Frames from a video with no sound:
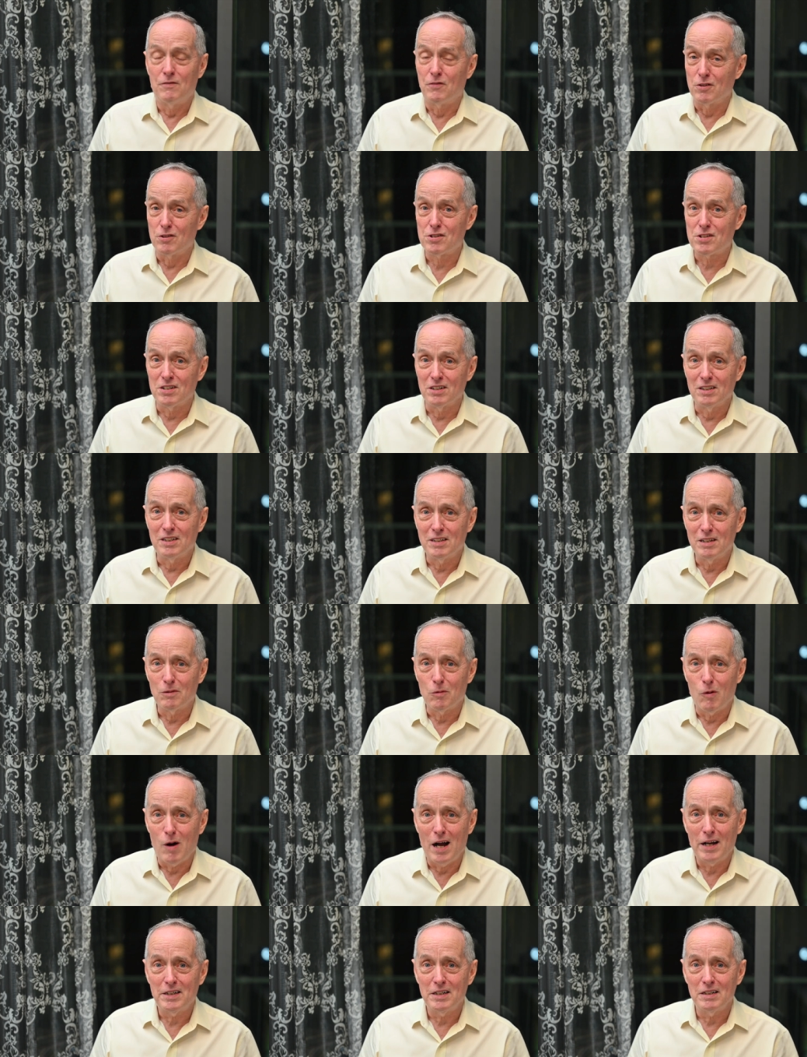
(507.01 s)
If you're still
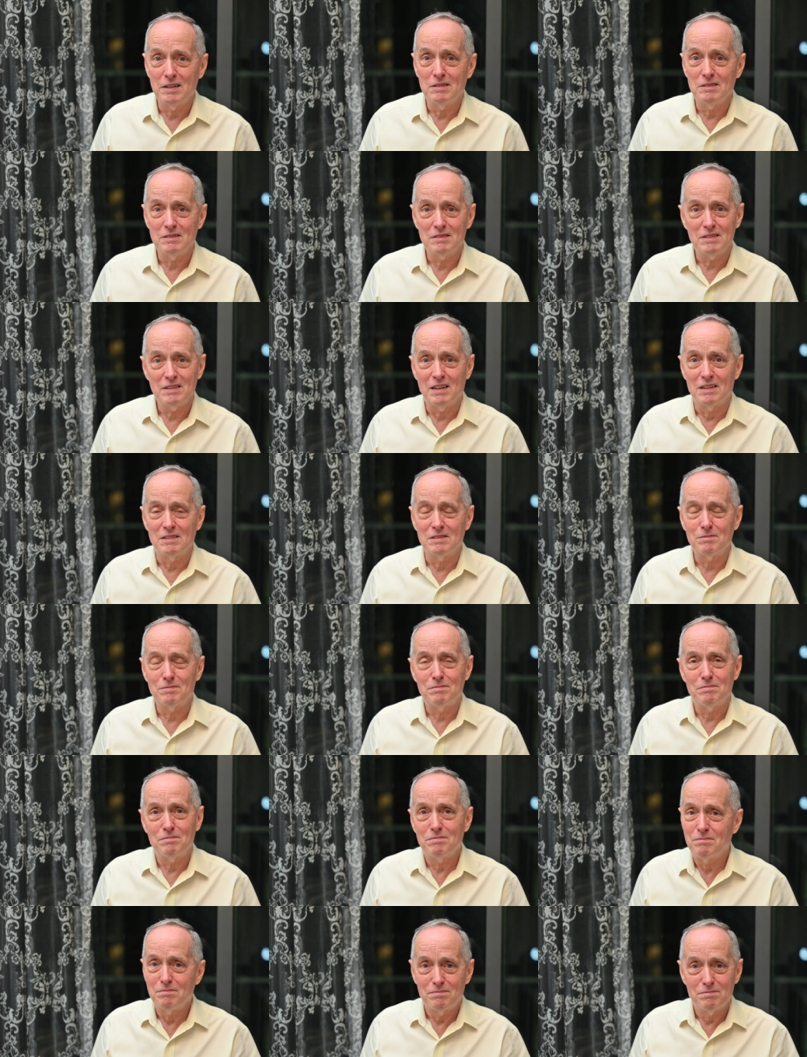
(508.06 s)
here watching, you
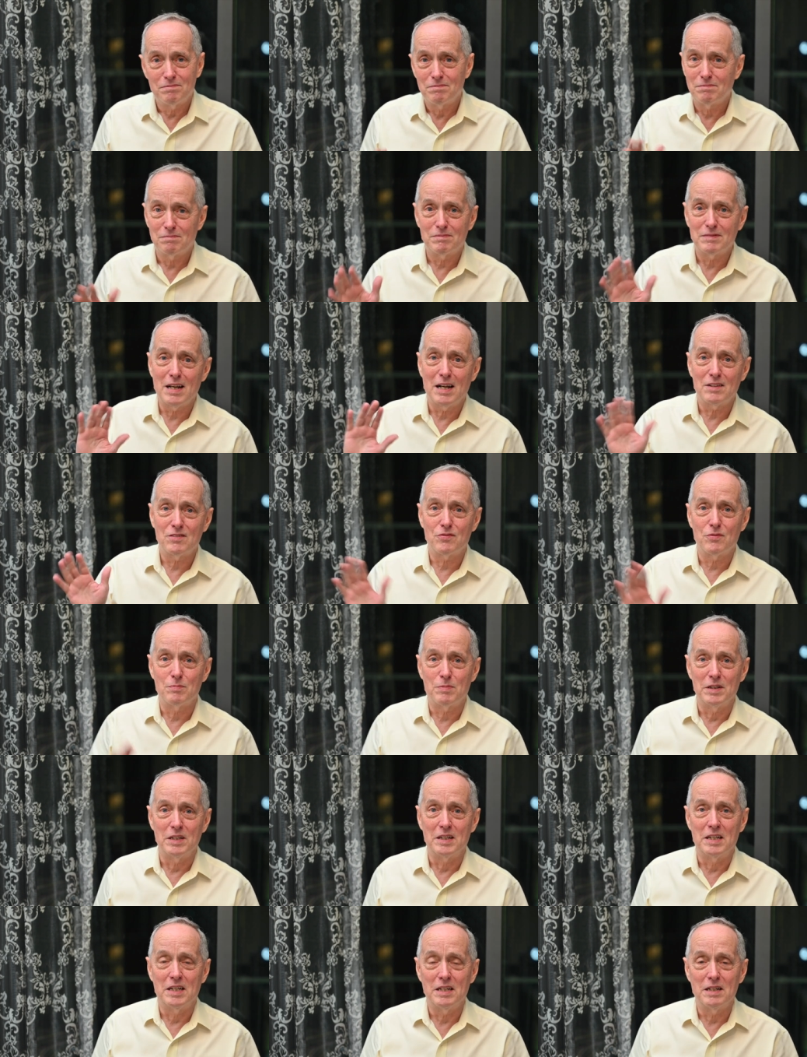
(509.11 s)
know, thanks for
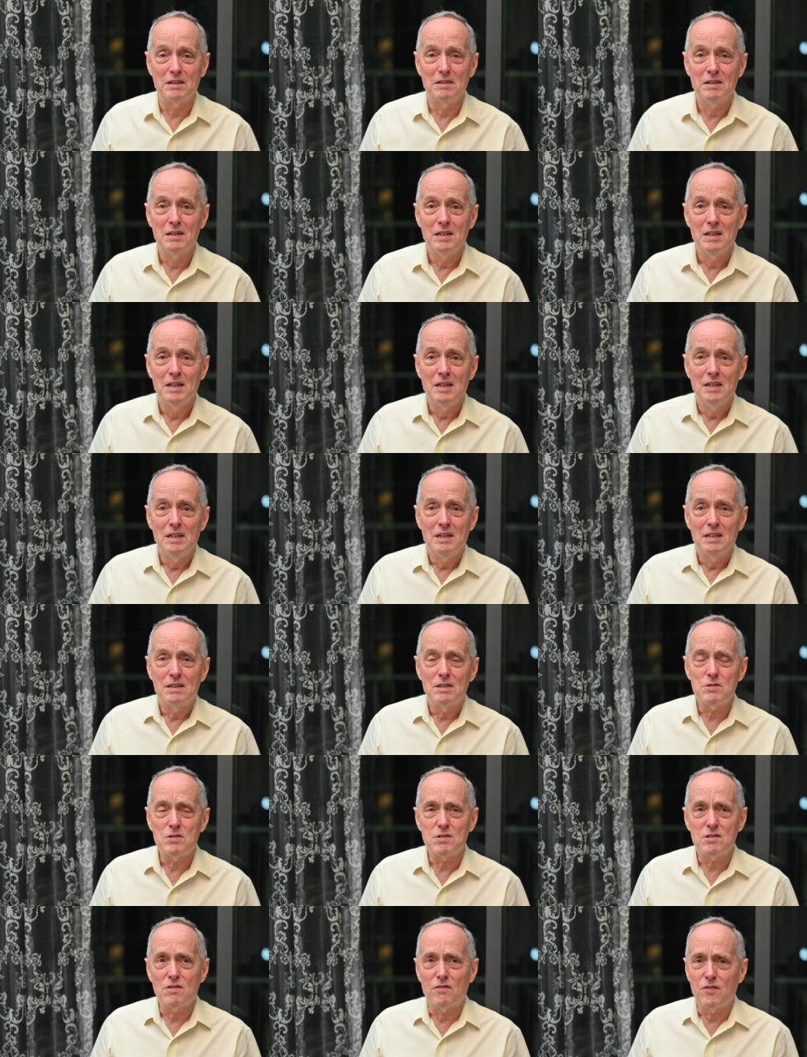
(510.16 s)
being here.
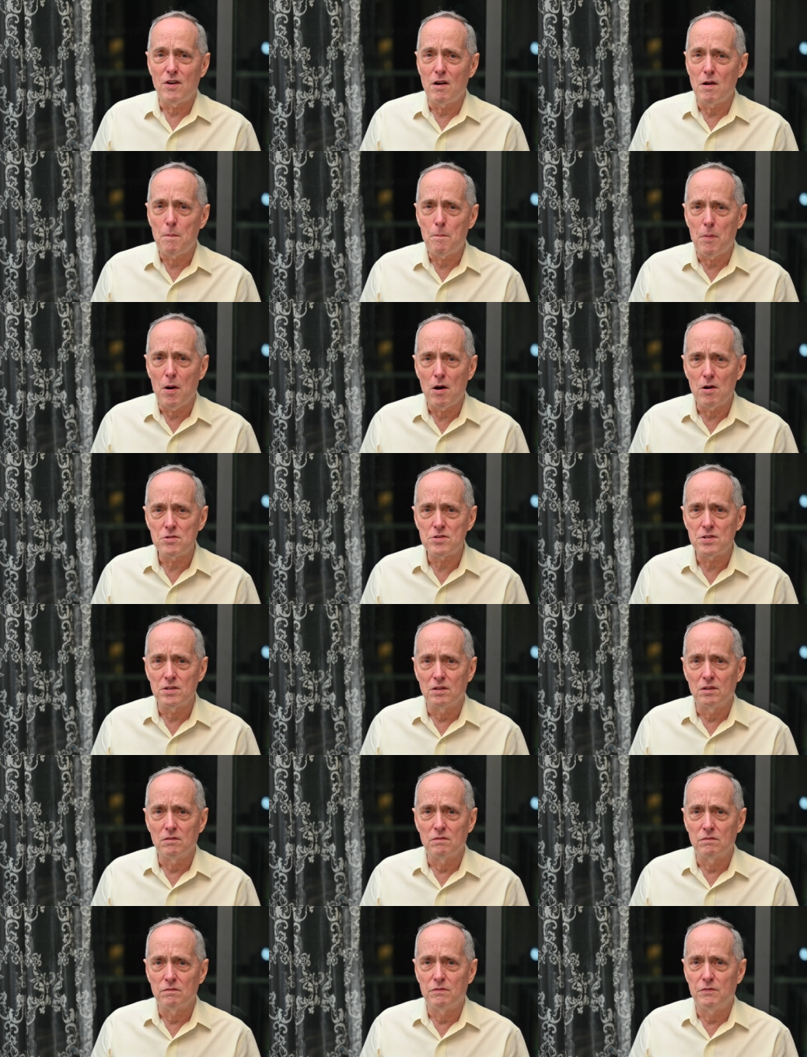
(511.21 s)
This is a very
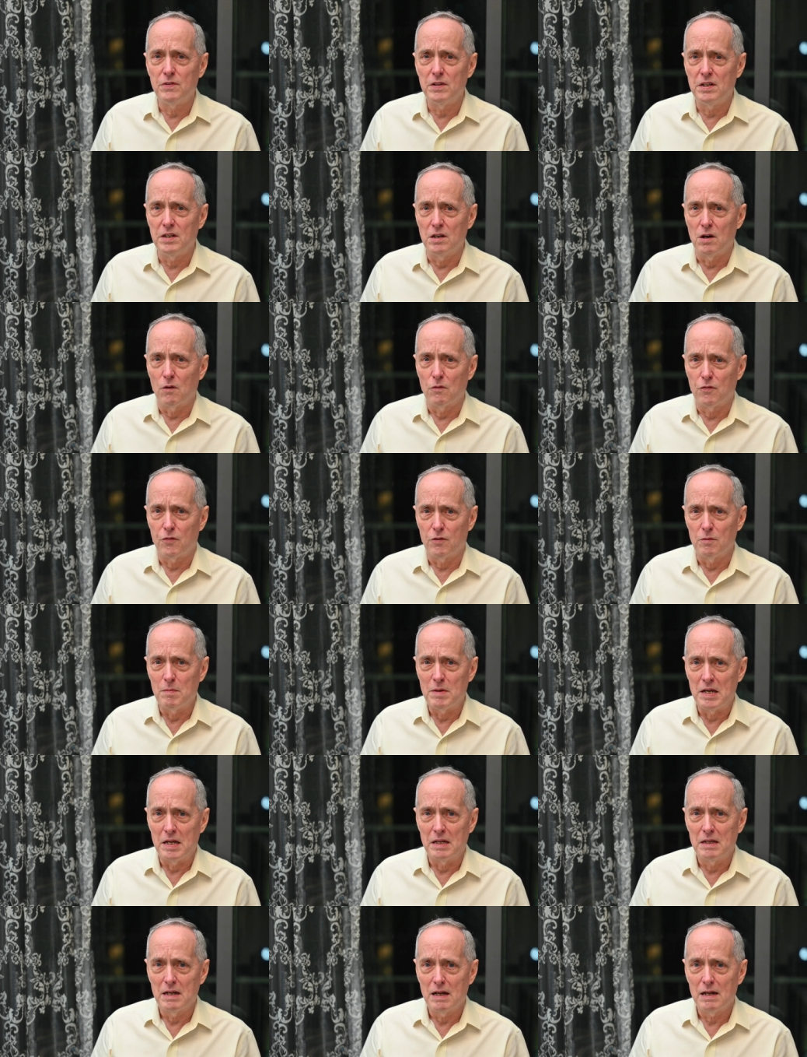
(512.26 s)
personal video for
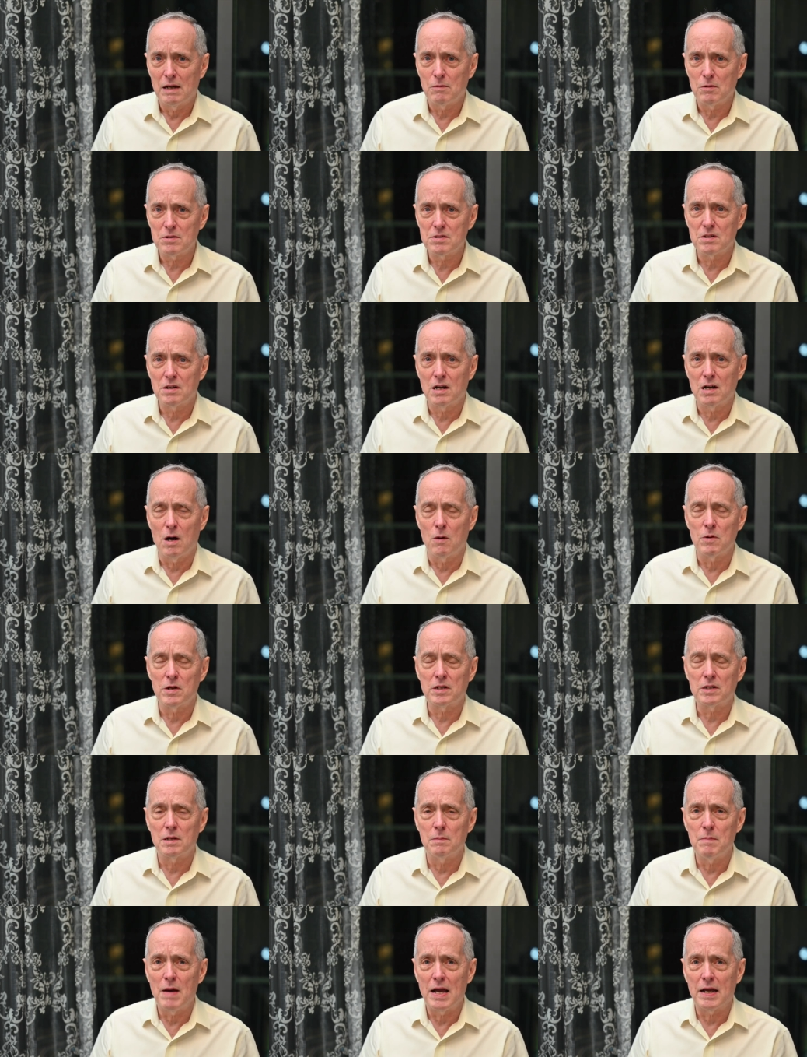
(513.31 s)
me. I wasn't
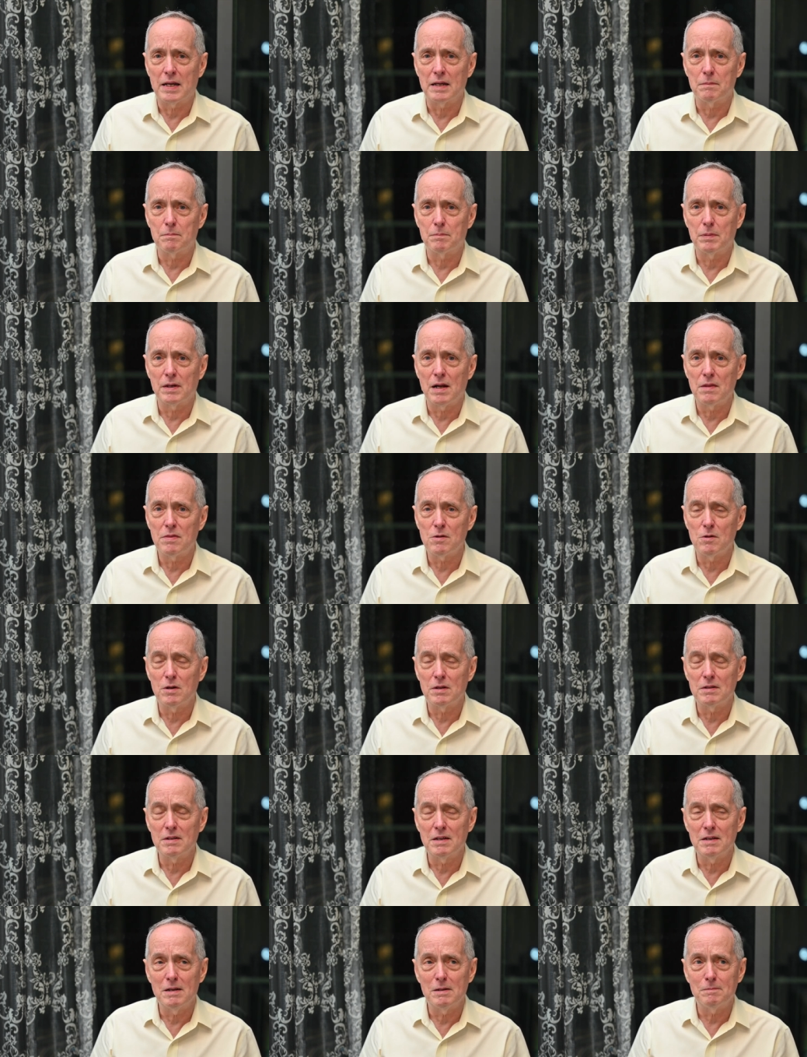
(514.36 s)
going to make it, but I
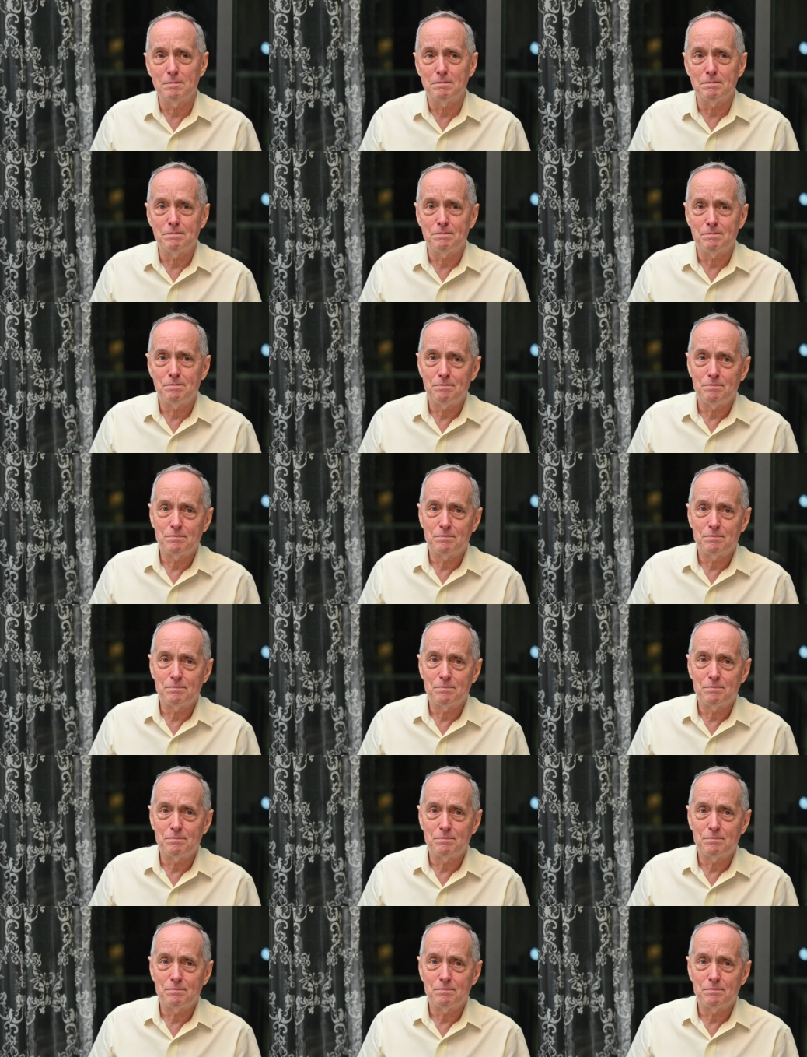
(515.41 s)
thought, you know,